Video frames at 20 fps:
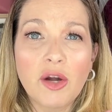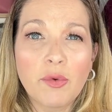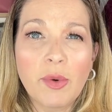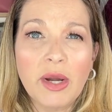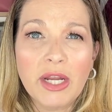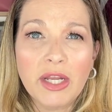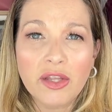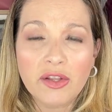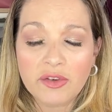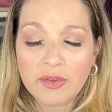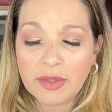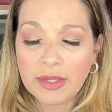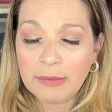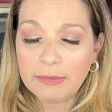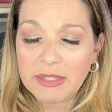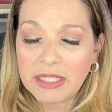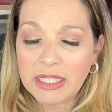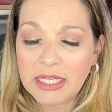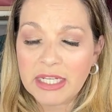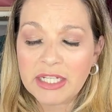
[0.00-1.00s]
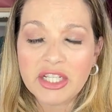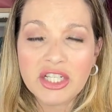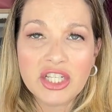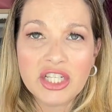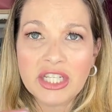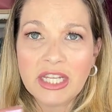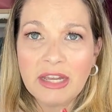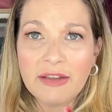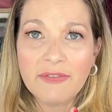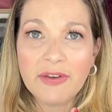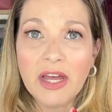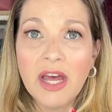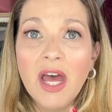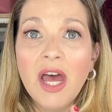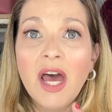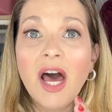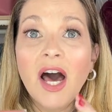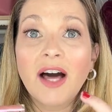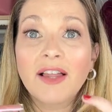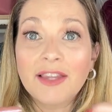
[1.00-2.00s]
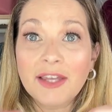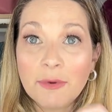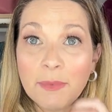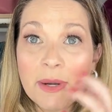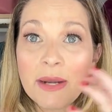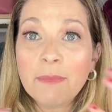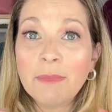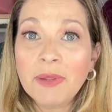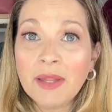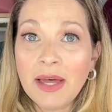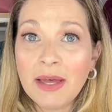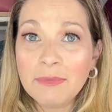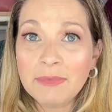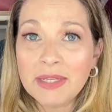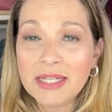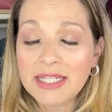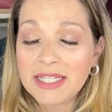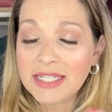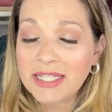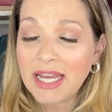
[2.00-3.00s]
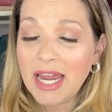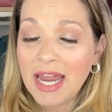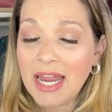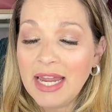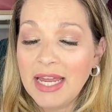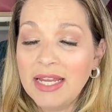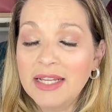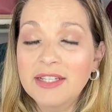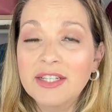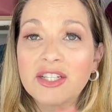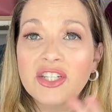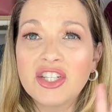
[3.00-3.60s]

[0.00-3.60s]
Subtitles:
regular lipstick to just give it a little bit of plumpness and